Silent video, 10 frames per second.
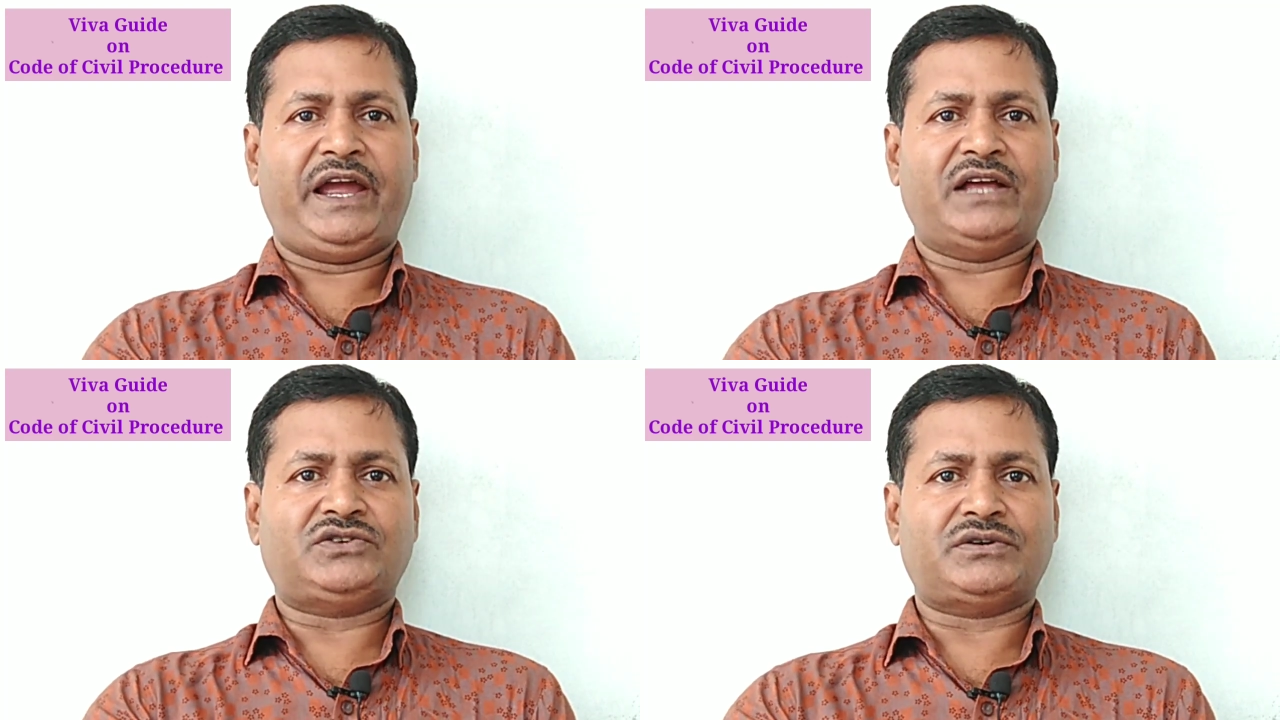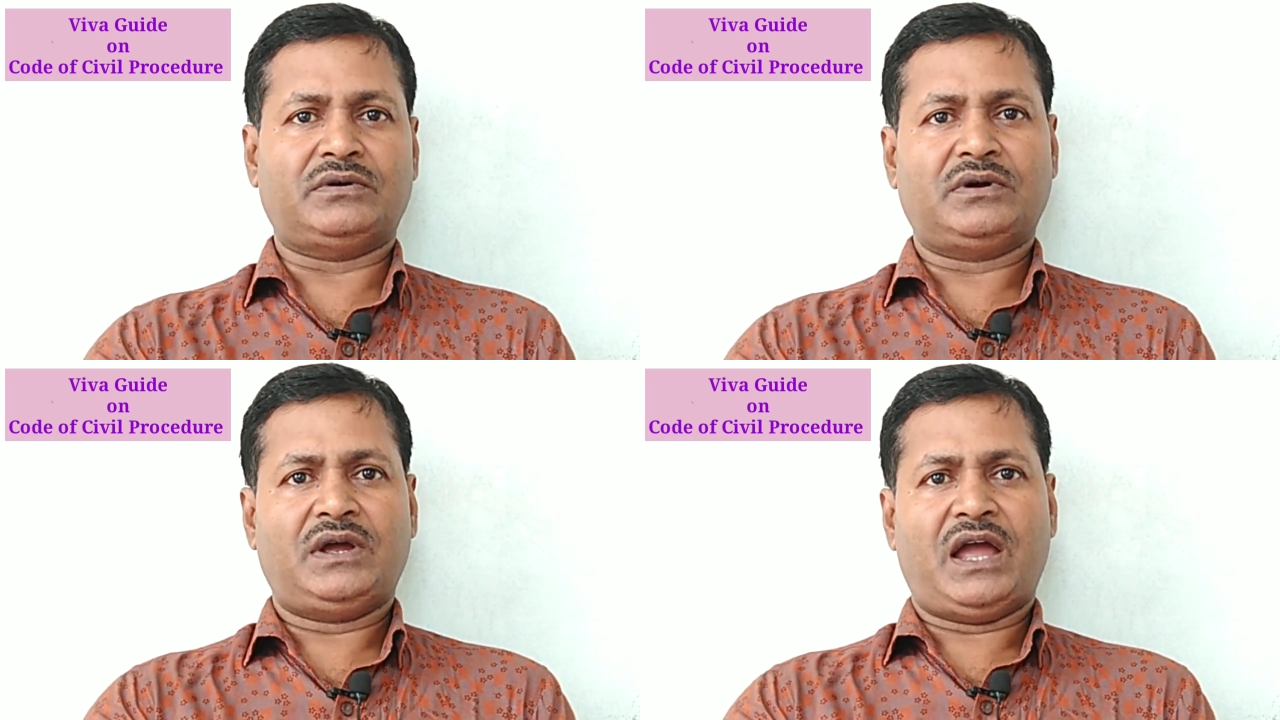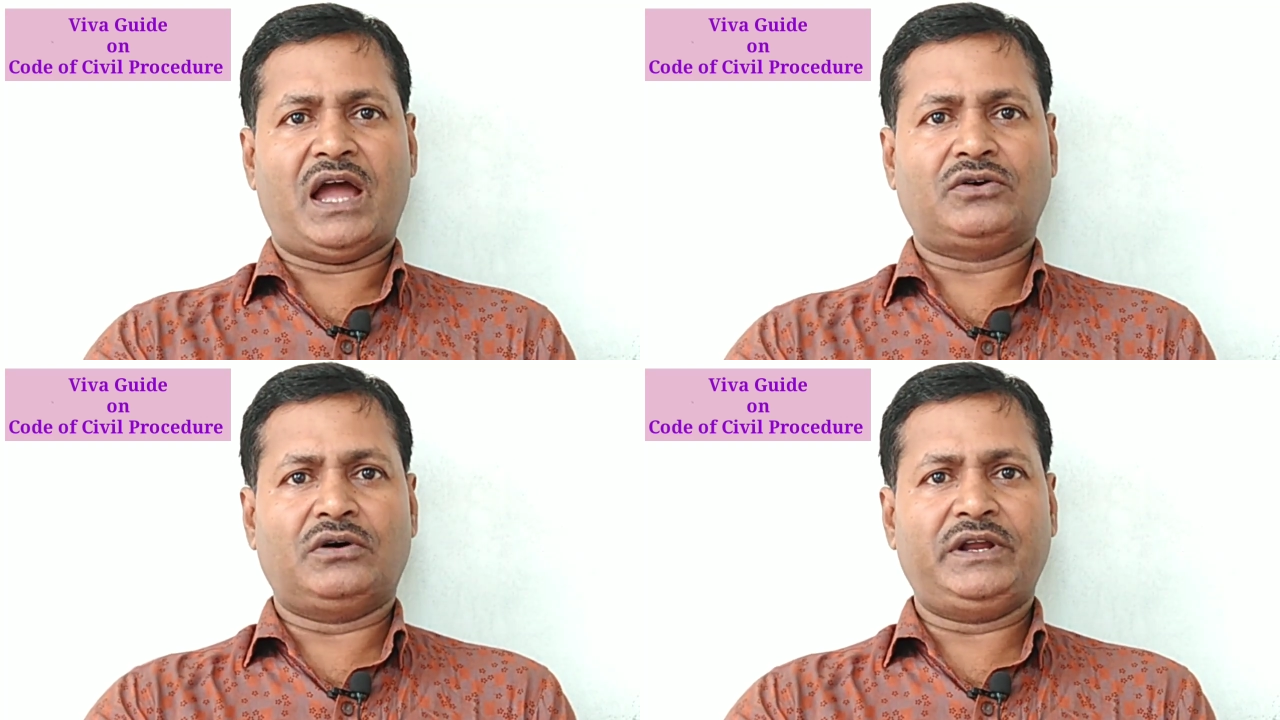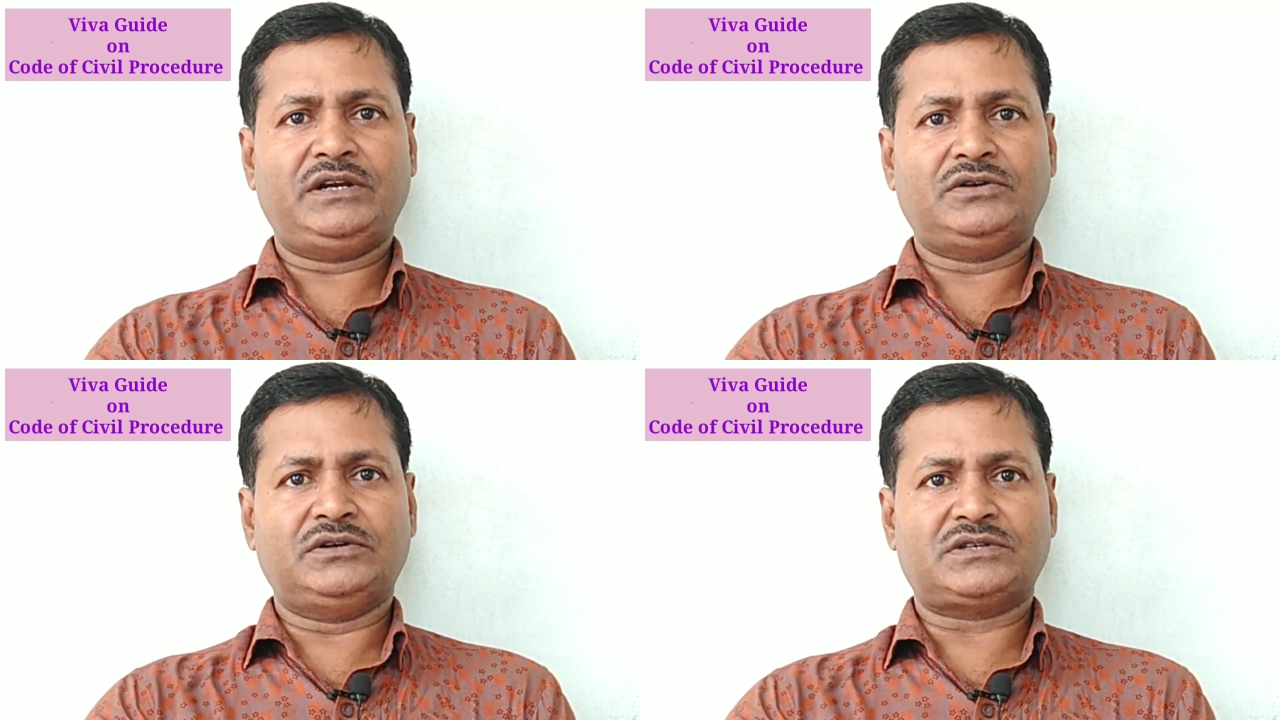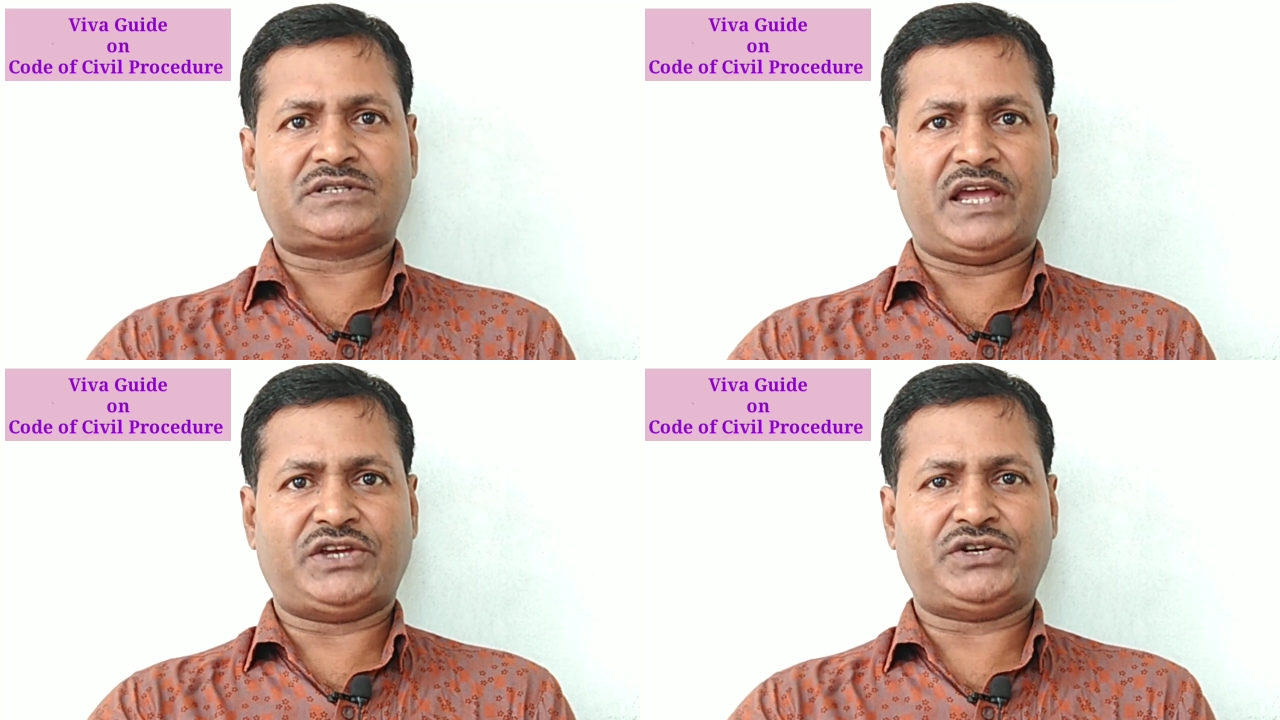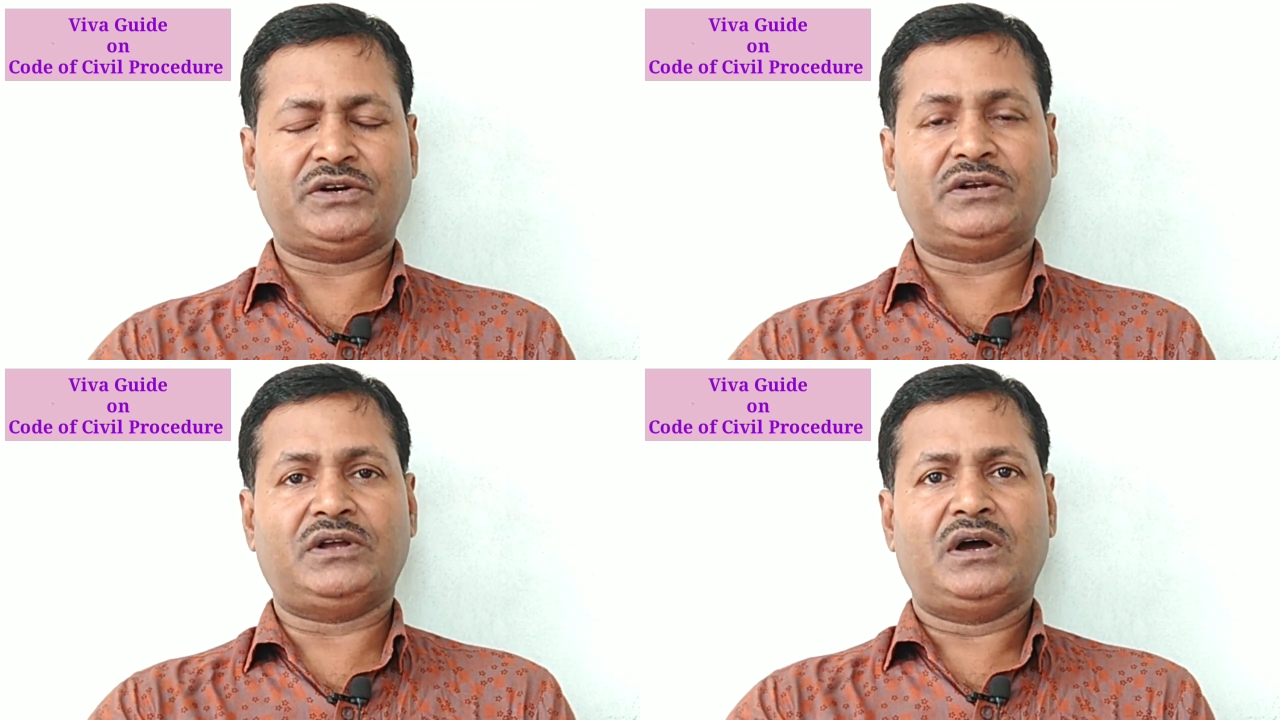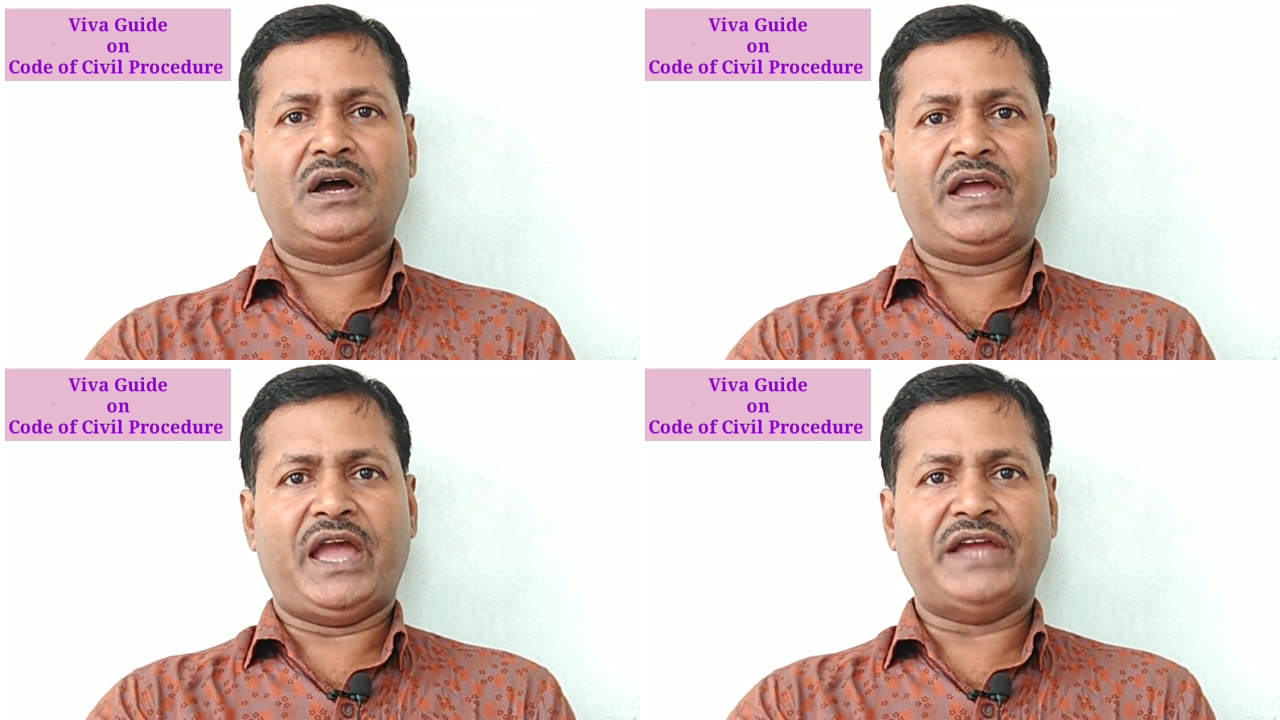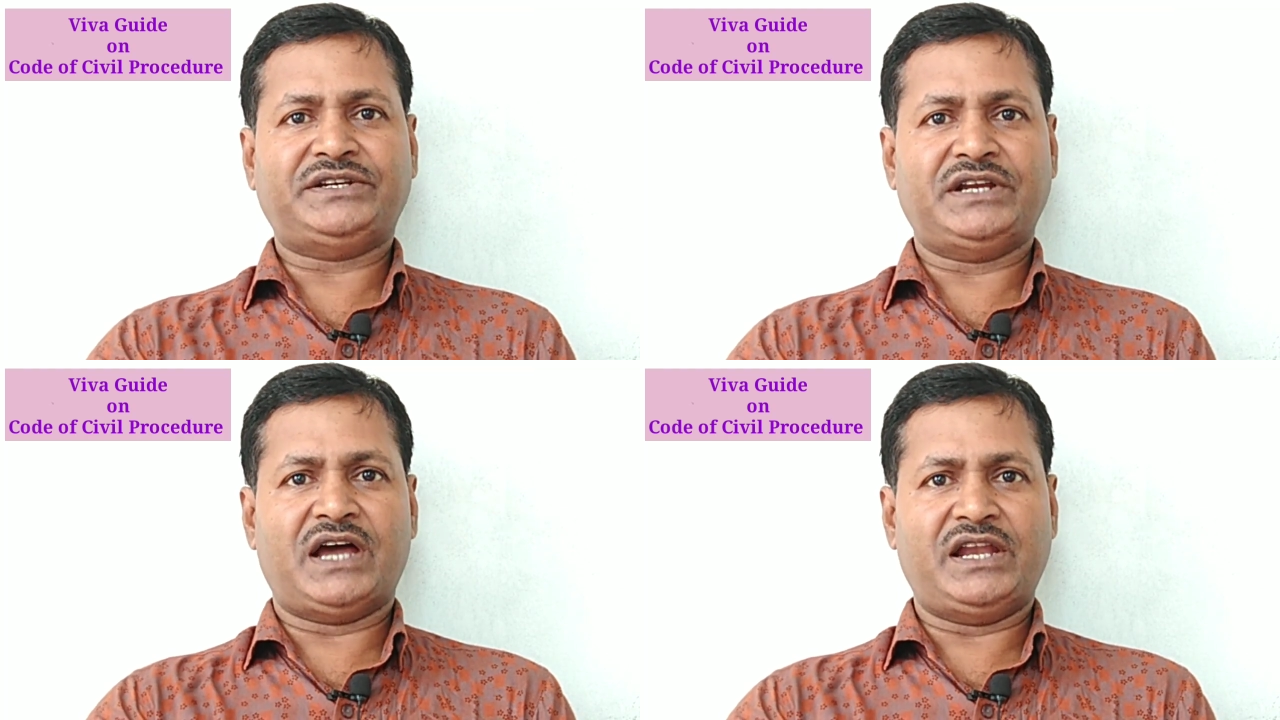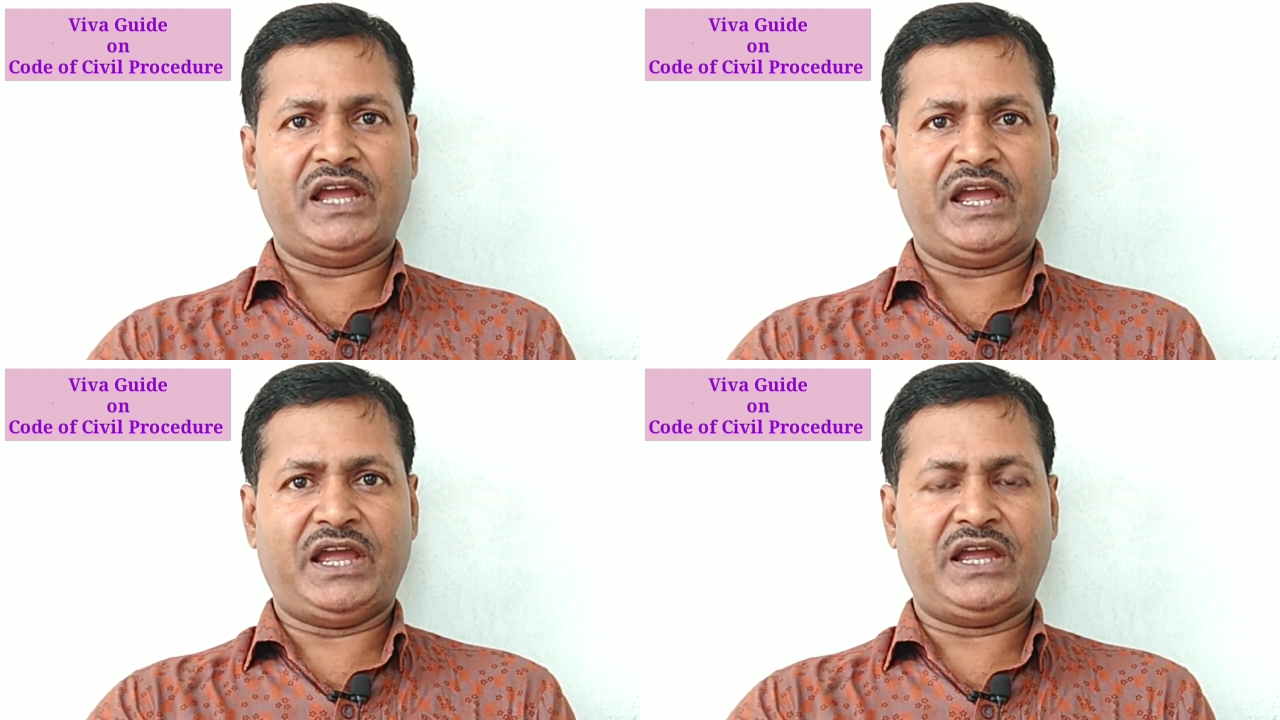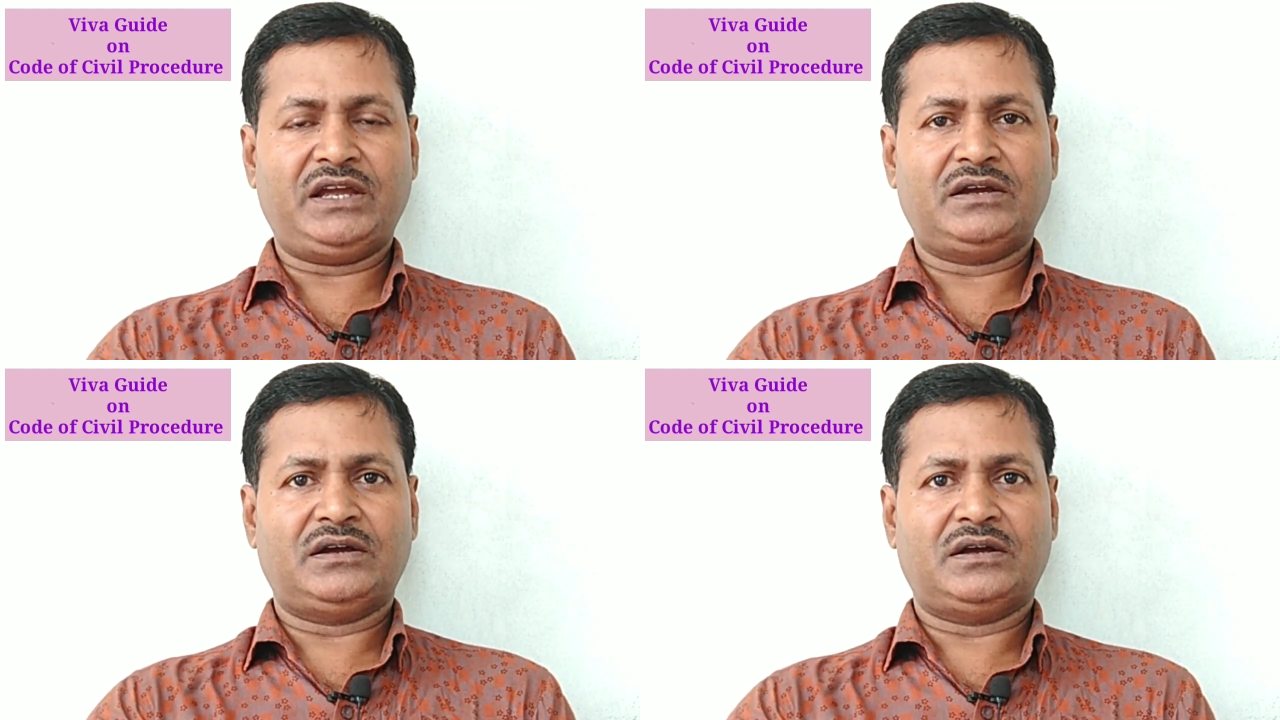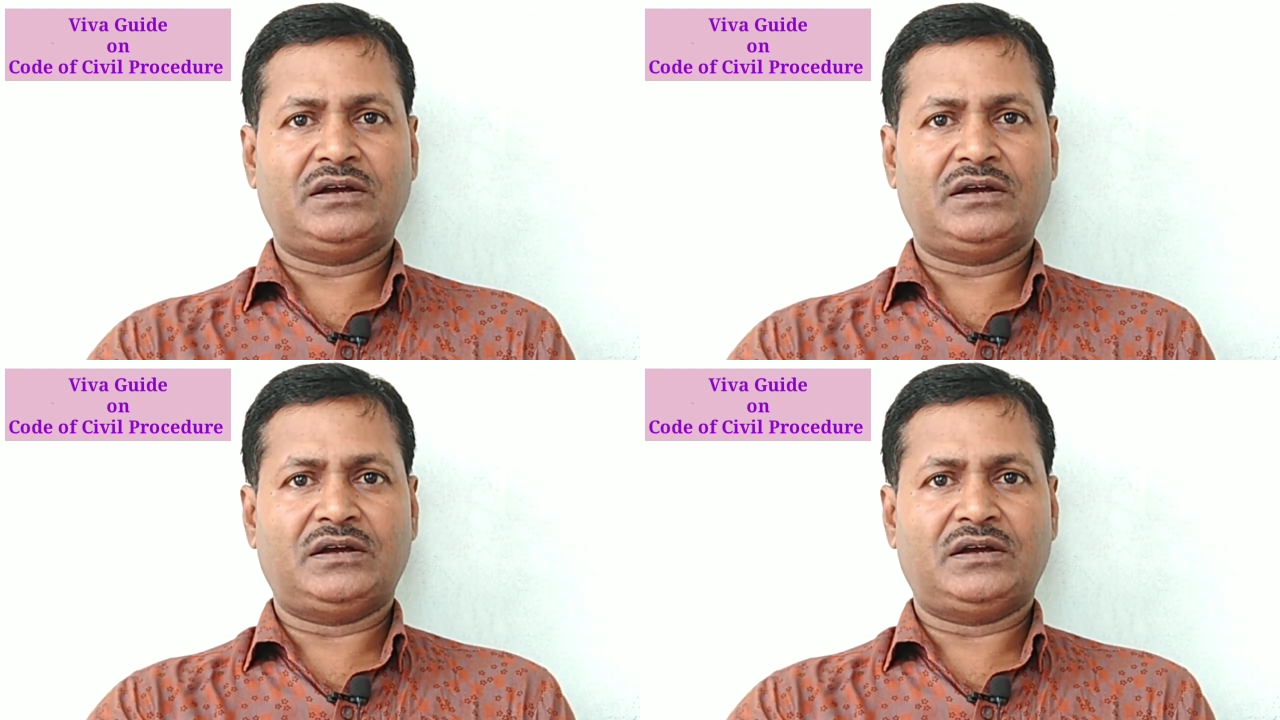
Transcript: Answer. According to Section 89A,